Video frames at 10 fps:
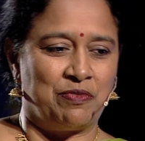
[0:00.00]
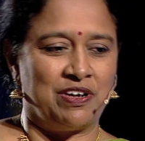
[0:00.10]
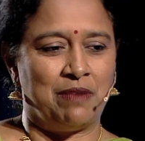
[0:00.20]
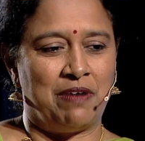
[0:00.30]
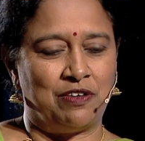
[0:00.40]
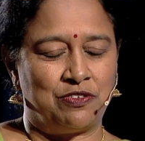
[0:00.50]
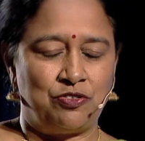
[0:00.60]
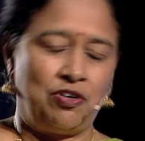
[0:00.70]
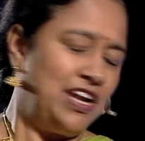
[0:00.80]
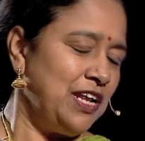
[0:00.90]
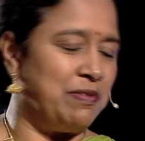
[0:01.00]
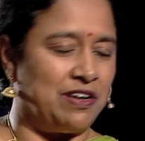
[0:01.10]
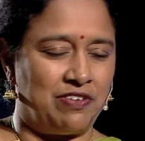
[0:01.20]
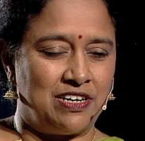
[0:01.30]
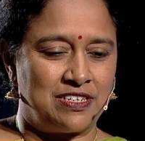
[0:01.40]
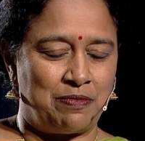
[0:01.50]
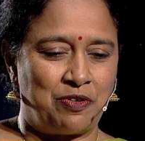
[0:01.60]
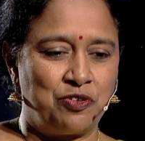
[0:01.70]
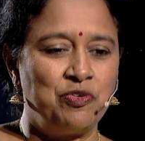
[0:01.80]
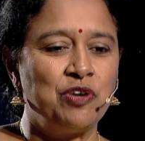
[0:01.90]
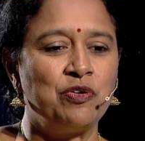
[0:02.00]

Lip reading: read about you, or anybody reads about you, we